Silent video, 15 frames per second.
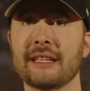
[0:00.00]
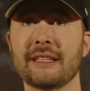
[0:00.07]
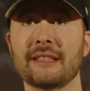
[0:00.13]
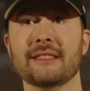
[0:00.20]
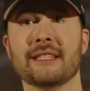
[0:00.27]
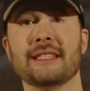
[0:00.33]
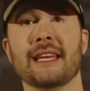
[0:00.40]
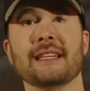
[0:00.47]
to
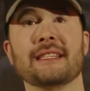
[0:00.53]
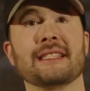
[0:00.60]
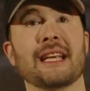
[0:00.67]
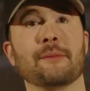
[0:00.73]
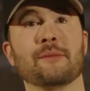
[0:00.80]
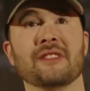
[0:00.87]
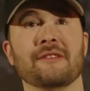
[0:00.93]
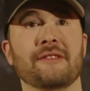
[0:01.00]
take
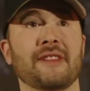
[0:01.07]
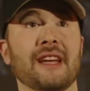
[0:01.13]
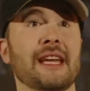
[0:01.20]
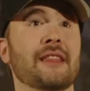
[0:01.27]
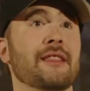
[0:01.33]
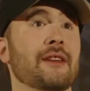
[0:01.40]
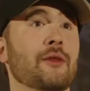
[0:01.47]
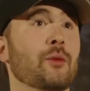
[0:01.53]
steps of
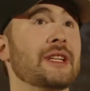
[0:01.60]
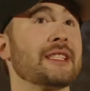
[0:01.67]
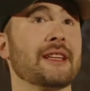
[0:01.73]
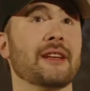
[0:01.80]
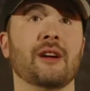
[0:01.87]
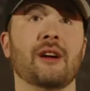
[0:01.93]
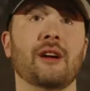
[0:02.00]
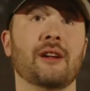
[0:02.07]
faith and risk it
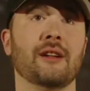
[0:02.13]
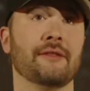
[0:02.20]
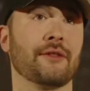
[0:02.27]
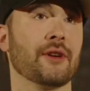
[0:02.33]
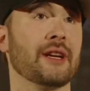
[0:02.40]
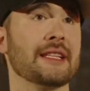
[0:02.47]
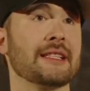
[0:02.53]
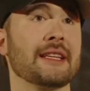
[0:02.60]
all for
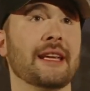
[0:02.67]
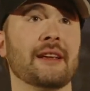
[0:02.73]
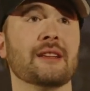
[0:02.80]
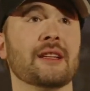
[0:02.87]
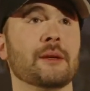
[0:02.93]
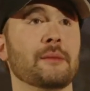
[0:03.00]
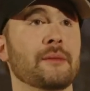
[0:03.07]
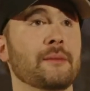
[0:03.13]
his kingdom